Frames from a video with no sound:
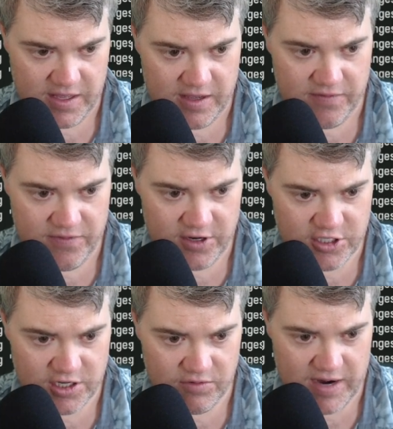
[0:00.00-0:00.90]
Finish
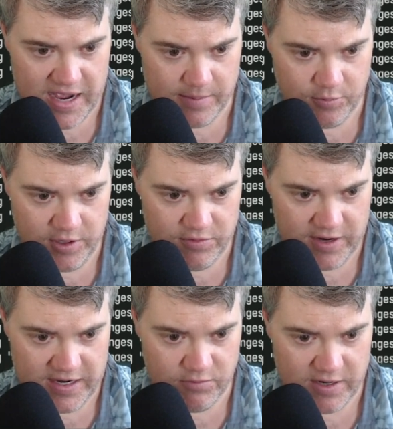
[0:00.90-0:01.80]
unwrap. We
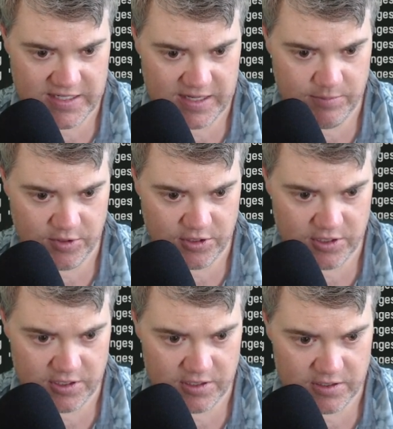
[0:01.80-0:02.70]
create a runtime
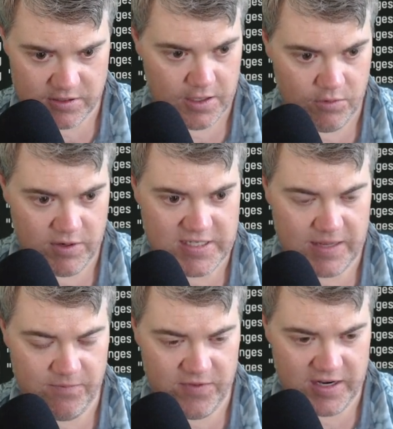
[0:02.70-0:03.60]
builder.
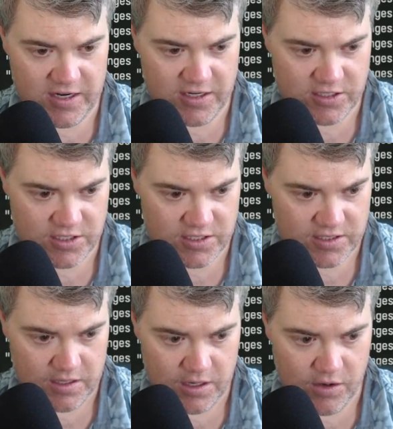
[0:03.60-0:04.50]
Runtime finish.
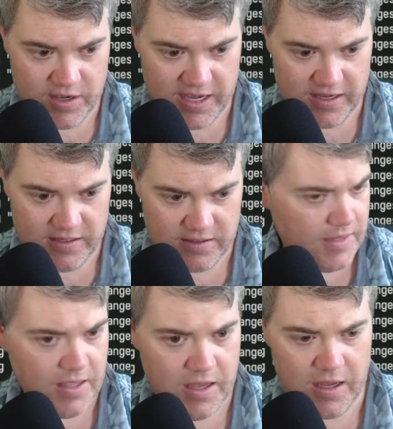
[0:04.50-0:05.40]
Okay.
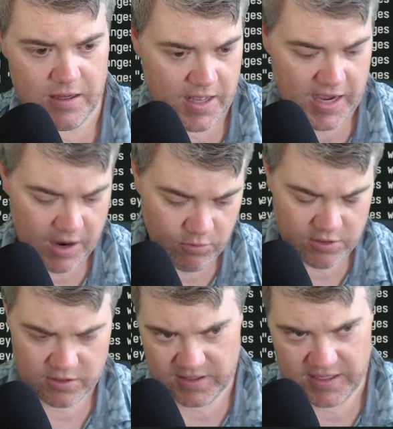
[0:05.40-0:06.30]
Huh. I
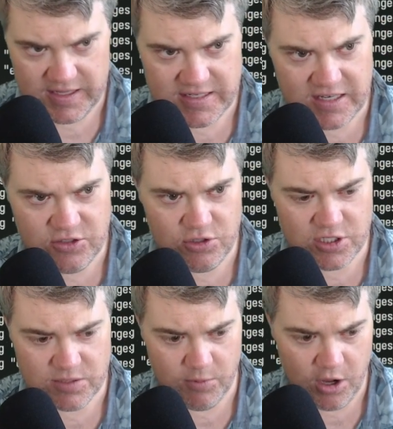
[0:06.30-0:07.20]
wonder. It's not too
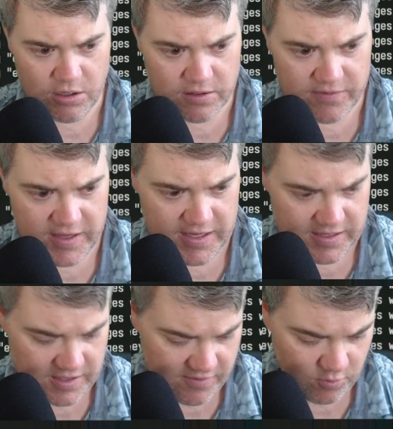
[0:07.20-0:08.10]
small of a
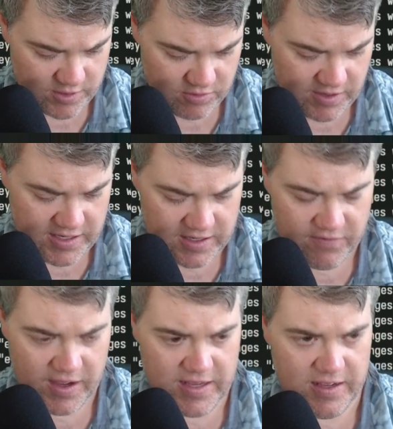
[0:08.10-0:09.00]
window, right? If
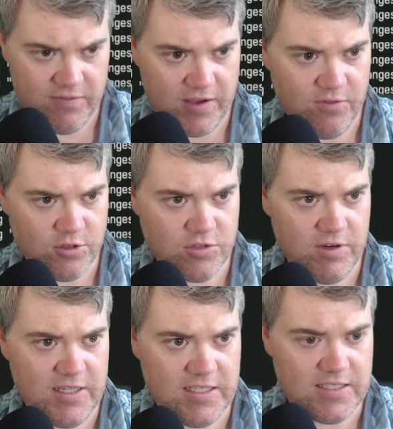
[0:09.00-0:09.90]
I full
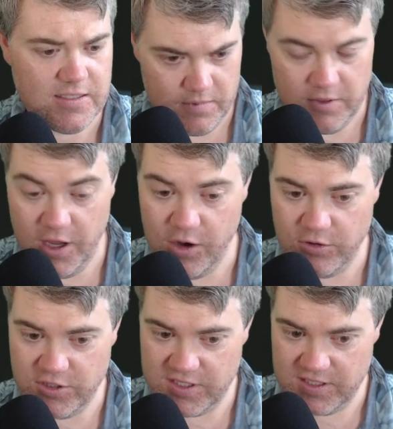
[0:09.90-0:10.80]
screen this, no, it
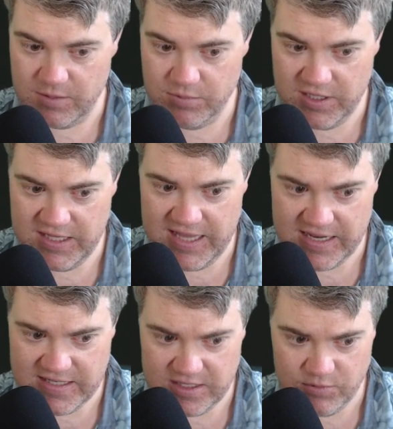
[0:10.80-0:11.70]
just completely
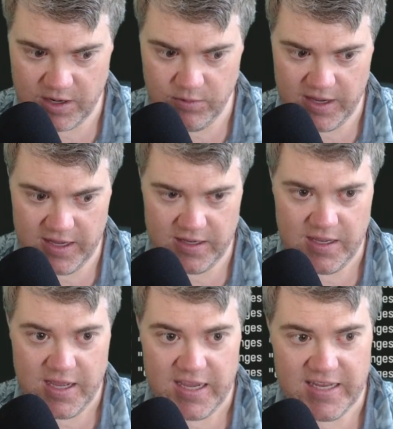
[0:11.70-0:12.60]
exits right away.
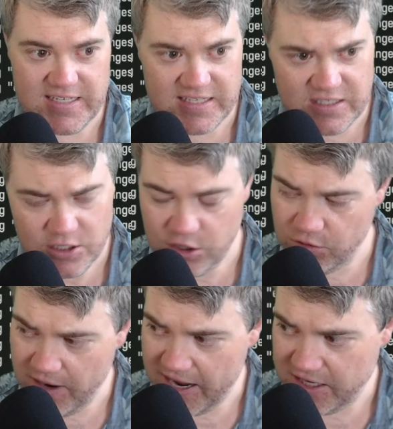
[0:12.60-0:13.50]
It doesn't
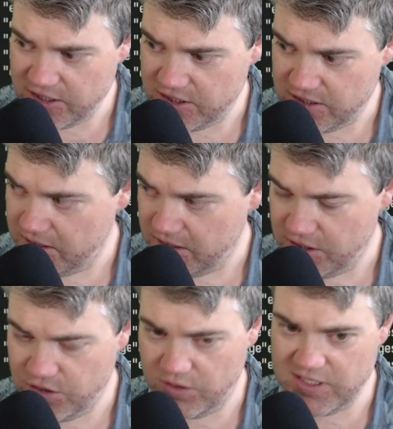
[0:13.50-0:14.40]
crash,
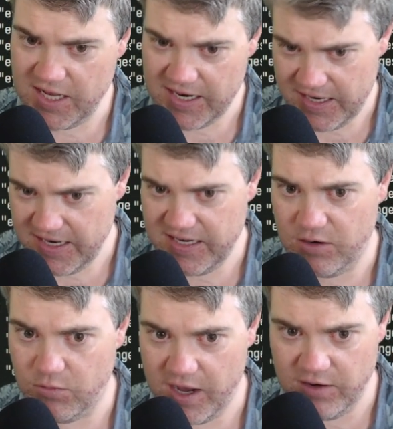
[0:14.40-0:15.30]
so it's not hitting an
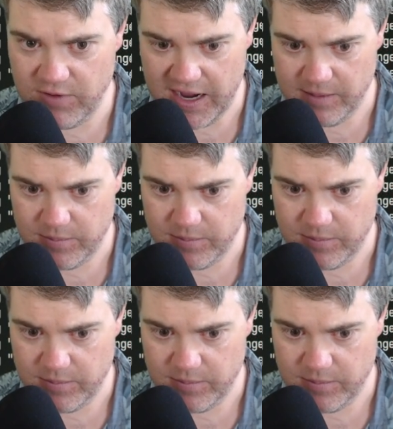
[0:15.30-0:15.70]
unwrap.